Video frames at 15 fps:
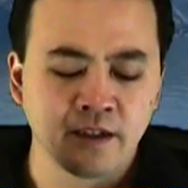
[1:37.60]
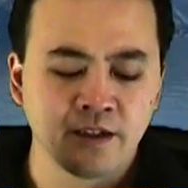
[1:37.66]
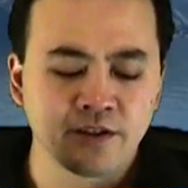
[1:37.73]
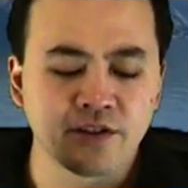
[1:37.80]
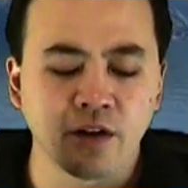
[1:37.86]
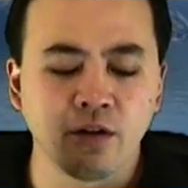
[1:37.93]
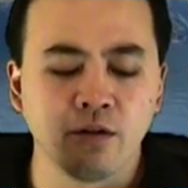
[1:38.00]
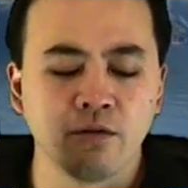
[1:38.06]

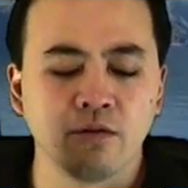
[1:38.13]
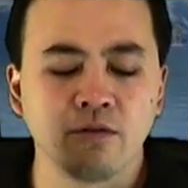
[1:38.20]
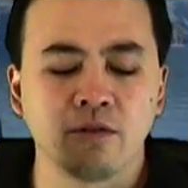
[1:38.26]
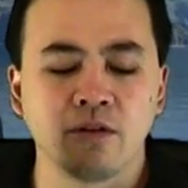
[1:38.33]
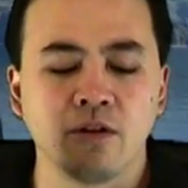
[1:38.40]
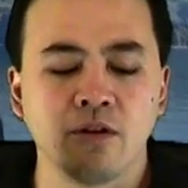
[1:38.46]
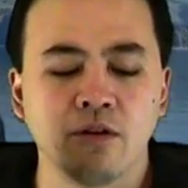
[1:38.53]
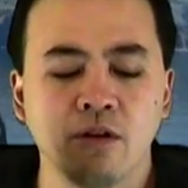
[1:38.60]
So
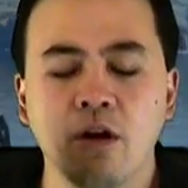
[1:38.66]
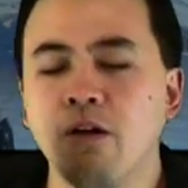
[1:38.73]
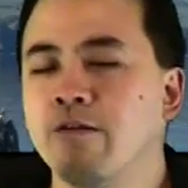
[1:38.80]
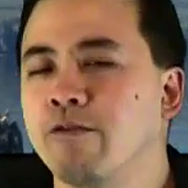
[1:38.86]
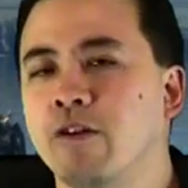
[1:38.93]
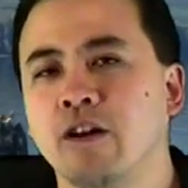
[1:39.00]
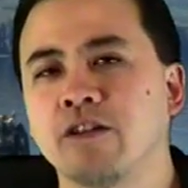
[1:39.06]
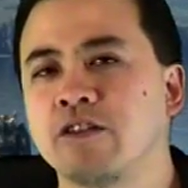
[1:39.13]

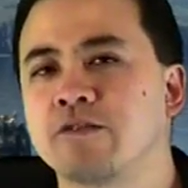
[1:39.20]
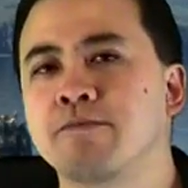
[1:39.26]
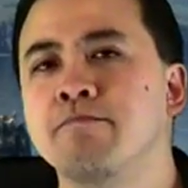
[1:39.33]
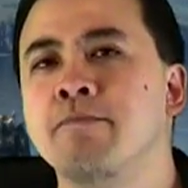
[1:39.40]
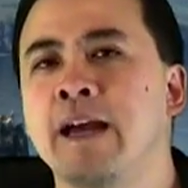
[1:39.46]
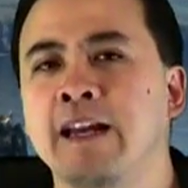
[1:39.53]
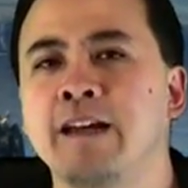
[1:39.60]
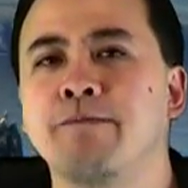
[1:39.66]
overall, there's
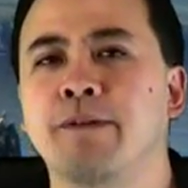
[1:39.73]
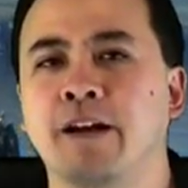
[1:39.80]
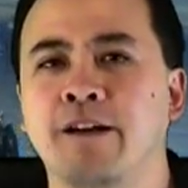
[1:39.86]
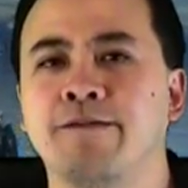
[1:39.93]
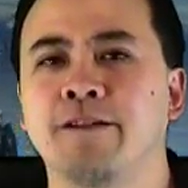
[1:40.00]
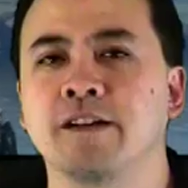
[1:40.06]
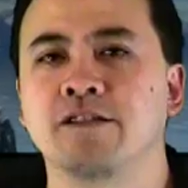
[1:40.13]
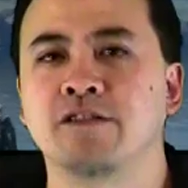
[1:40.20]
many
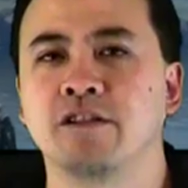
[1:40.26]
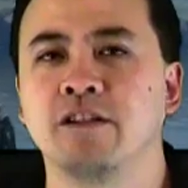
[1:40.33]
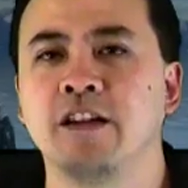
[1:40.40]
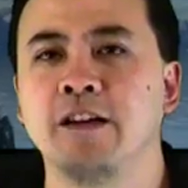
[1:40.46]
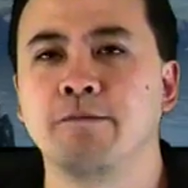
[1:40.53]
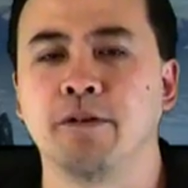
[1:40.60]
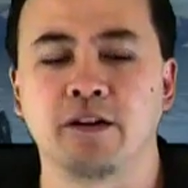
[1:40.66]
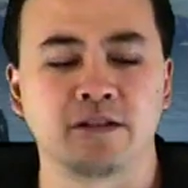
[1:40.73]
benefits to an
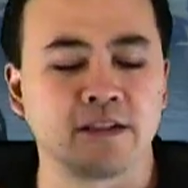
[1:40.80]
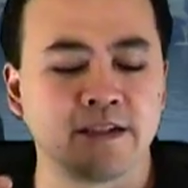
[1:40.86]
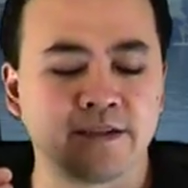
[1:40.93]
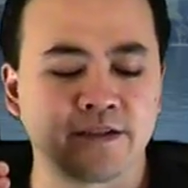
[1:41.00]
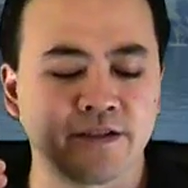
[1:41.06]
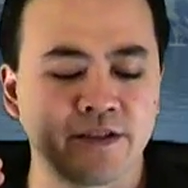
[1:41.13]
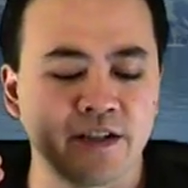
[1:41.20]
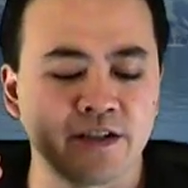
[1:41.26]
ebook.
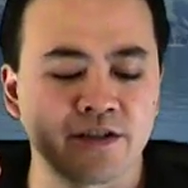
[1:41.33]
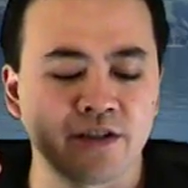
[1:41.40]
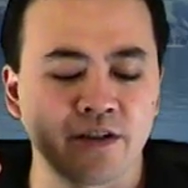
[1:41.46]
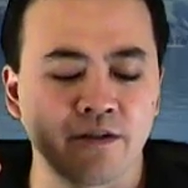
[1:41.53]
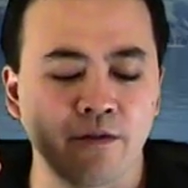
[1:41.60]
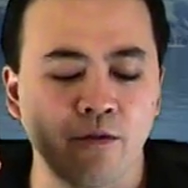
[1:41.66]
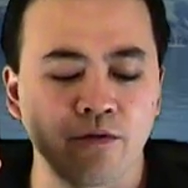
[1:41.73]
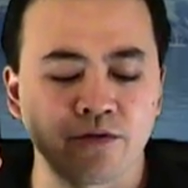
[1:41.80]
It's
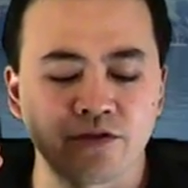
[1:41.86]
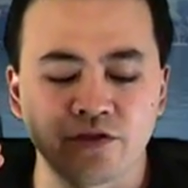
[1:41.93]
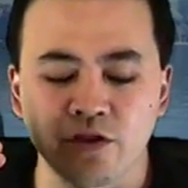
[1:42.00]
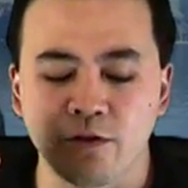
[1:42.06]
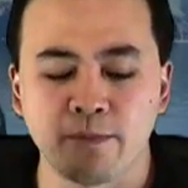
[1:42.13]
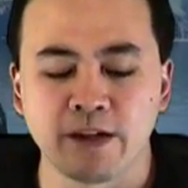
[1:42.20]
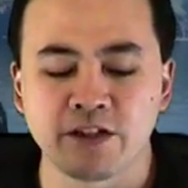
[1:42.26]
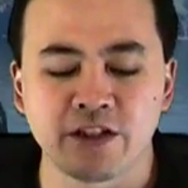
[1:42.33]
just
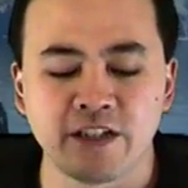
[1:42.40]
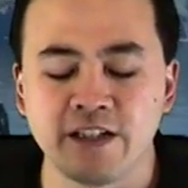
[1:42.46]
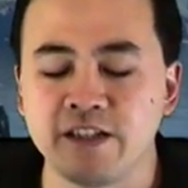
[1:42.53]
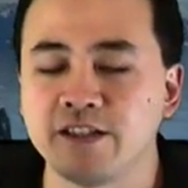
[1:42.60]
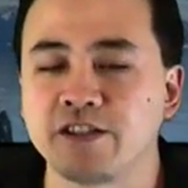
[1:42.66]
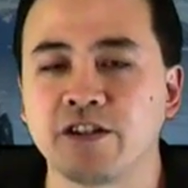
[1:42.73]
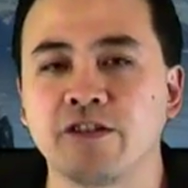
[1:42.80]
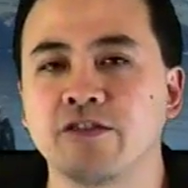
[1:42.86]
so much
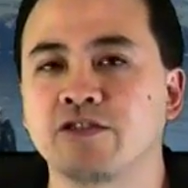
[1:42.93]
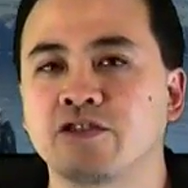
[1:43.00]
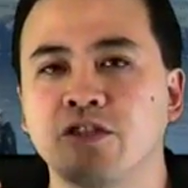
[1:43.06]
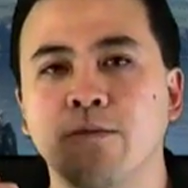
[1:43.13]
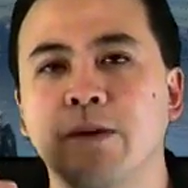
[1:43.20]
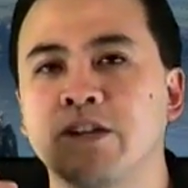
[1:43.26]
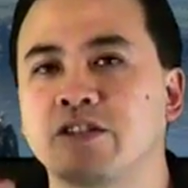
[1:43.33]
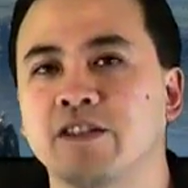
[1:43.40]
easier,
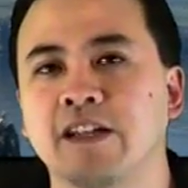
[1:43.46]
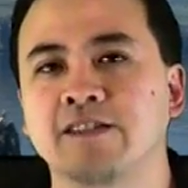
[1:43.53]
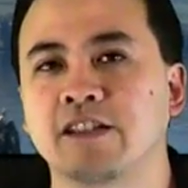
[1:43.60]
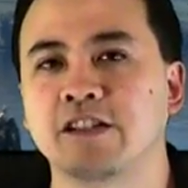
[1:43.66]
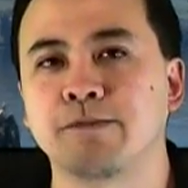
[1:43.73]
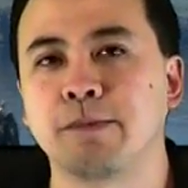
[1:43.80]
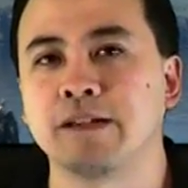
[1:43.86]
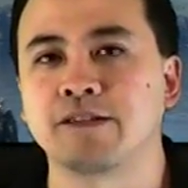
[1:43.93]
so much less
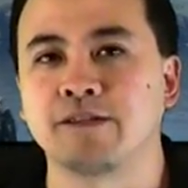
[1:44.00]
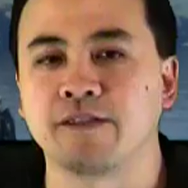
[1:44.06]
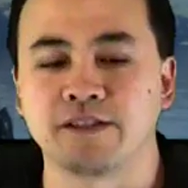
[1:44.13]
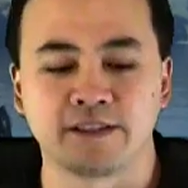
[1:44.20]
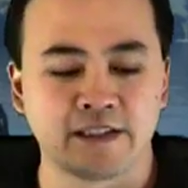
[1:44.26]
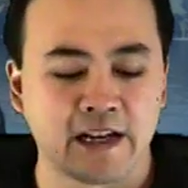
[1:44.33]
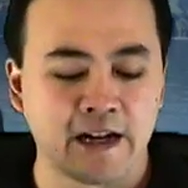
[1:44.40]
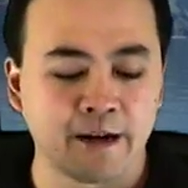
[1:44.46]
expensive to
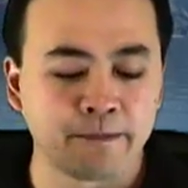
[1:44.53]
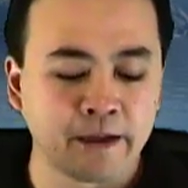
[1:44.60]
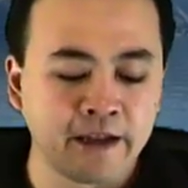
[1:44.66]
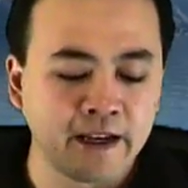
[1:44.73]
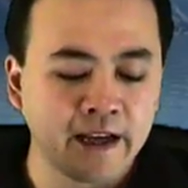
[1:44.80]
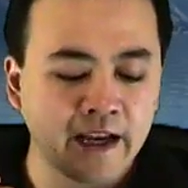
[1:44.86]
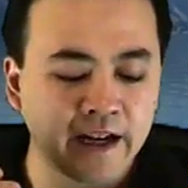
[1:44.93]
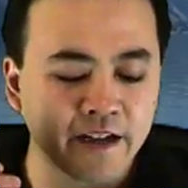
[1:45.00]
set up,
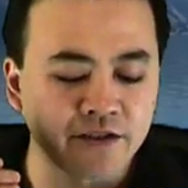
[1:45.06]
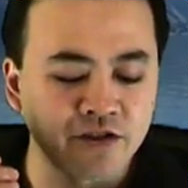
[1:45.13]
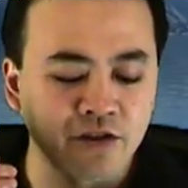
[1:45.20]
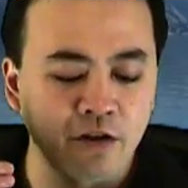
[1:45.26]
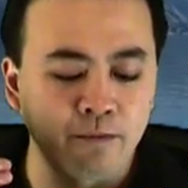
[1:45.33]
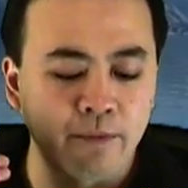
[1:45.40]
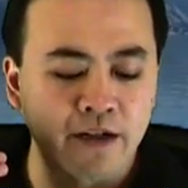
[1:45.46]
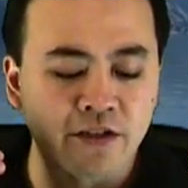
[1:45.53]
and it's
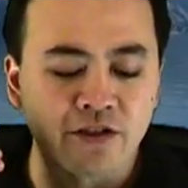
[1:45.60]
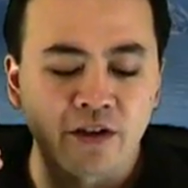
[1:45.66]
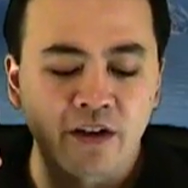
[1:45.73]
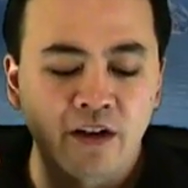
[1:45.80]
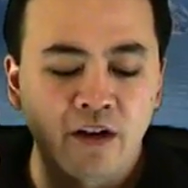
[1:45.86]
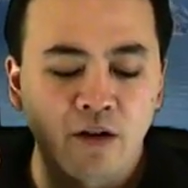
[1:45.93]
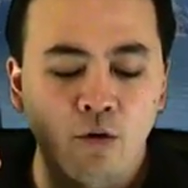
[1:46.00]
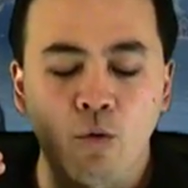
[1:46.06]
so much
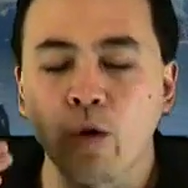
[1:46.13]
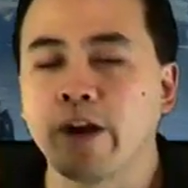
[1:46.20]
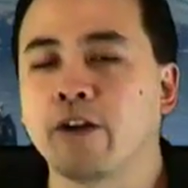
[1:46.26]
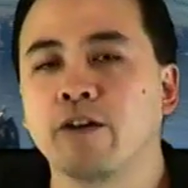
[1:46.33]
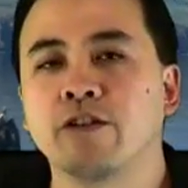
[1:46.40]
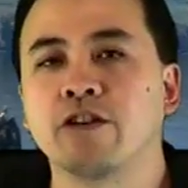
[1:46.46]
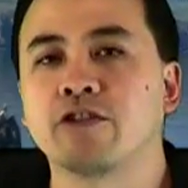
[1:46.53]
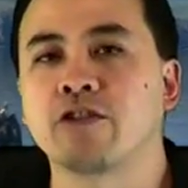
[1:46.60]

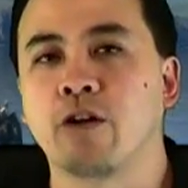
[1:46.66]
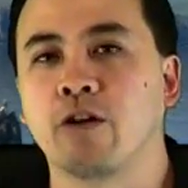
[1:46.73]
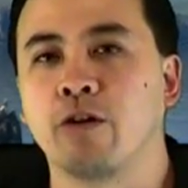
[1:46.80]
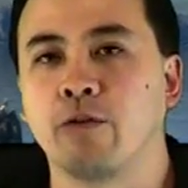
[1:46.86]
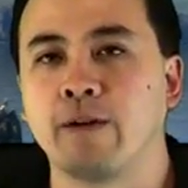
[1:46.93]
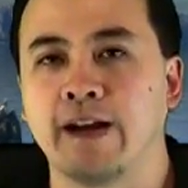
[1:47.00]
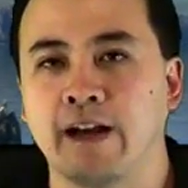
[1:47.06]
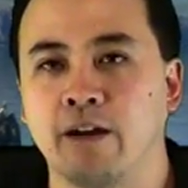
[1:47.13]
quicker to turn
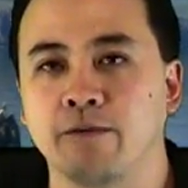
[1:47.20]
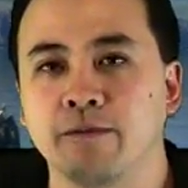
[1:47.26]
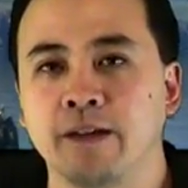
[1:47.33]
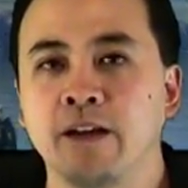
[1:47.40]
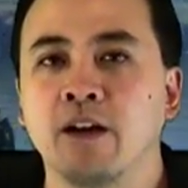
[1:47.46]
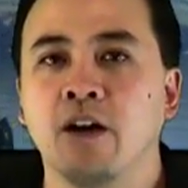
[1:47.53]
around.